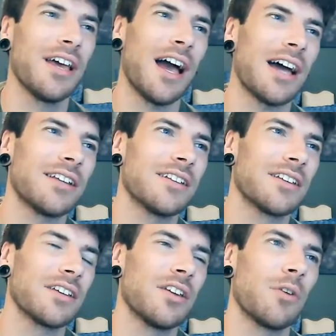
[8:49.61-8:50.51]
And
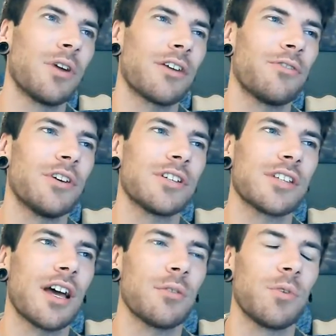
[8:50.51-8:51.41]
when I first
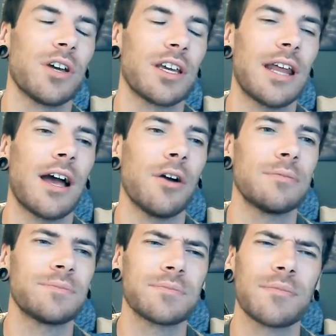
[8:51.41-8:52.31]
started working out,